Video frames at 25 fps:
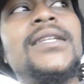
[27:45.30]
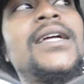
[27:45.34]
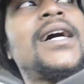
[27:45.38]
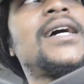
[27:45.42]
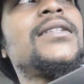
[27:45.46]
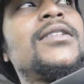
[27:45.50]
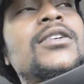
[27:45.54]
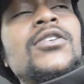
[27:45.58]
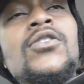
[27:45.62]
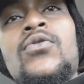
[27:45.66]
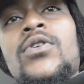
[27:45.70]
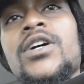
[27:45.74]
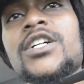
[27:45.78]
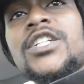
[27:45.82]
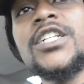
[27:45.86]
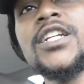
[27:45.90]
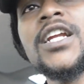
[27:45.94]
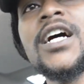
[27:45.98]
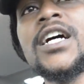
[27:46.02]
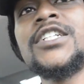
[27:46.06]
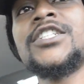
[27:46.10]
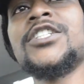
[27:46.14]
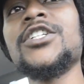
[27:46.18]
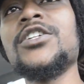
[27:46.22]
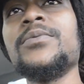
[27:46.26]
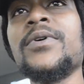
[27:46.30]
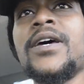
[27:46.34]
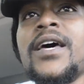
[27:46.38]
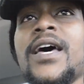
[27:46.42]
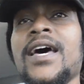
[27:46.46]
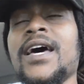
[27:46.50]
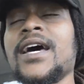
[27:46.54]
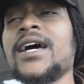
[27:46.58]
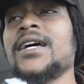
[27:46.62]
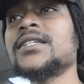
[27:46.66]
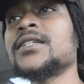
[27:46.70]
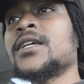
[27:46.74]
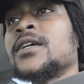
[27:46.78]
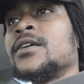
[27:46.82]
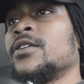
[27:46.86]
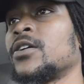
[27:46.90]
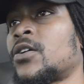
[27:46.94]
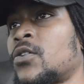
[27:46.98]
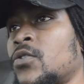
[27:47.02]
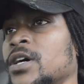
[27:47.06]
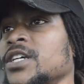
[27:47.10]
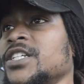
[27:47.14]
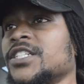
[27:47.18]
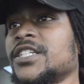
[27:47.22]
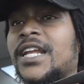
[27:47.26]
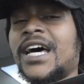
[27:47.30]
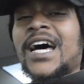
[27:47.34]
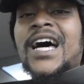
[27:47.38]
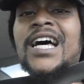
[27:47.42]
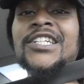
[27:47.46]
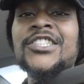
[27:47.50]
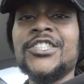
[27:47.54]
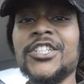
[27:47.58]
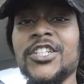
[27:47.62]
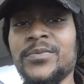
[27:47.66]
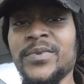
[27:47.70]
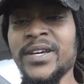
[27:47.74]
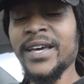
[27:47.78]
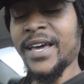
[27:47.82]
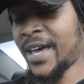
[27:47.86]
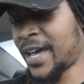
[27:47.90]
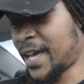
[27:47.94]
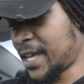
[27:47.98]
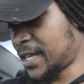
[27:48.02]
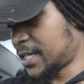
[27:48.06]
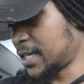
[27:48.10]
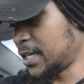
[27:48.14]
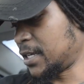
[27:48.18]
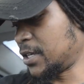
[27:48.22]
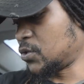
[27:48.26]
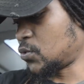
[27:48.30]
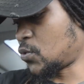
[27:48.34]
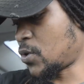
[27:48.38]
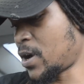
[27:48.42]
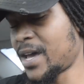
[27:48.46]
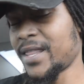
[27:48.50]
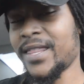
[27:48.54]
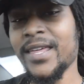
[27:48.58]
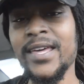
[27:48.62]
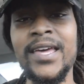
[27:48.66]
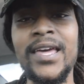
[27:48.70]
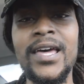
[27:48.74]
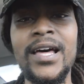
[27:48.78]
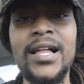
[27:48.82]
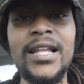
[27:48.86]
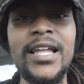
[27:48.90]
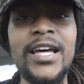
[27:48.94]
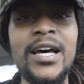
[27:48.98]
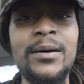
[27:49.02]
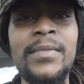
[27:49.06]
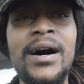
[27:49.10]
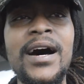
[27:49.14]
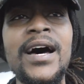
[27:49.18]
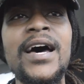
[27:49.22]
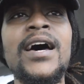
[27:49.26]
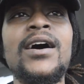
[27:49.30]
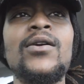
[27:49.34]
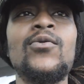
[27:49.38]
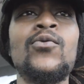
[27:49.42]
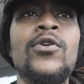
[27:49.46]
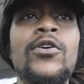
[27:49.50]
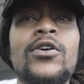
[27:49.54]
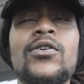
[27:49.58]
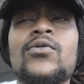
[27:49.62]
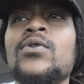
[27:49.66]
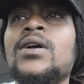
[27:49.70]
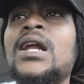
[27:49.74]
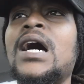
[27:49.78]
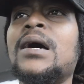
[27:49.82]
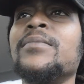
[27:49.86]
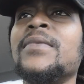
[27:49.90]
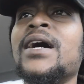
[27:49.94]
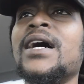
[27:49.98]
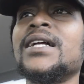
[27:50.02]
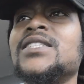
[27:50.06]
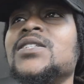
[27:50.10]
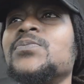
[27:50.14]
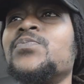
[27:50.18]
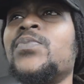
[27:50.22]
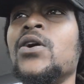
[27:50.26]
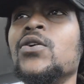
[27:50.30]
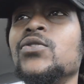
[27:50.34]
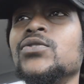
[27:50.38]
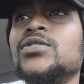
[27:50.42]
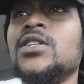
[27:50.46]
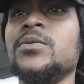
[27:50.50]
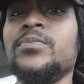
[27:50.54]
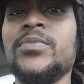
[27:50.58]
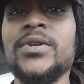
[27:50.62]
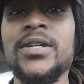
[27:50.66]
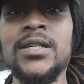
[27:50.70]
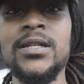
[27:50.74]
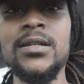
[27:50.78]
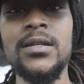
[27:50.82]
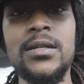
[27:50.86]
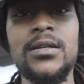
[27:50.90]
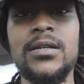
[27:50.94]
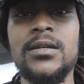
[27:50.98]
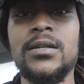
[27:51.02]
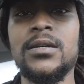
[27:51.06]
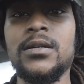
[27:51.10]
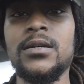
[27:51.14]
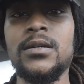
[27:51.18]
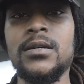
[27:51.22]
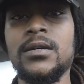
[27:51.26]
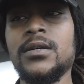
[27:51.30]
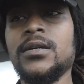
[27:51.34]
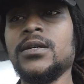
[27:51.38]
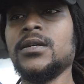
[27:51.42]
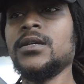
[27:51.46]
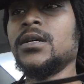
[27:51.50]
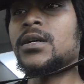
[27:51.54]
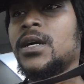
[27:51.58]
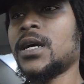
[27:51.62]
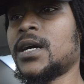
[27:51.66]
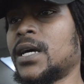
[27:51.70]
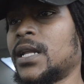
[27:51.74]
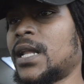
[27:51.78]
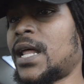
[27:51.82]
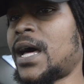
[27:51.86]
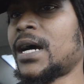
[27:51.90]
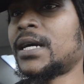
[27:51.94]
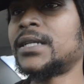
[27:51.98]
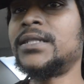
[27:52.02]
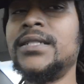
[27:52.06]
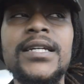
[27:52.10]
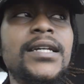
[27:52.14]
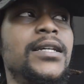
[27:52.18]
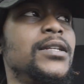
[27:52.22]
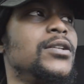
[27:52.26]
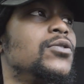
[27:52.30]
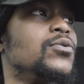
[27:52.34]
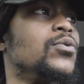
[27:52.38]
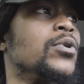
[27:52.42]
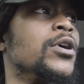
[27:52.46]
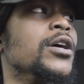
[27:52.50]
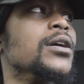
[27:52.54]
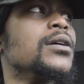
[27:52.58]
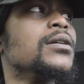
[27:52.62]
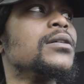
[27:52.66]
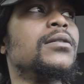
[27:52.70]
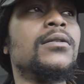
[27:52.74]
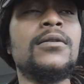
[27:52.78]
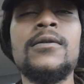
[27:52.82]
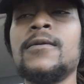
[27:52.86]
not the question I should have been asking. The question I should have been asking is, why the hell am I at work when I'm not supposed to be? Clocked in to work,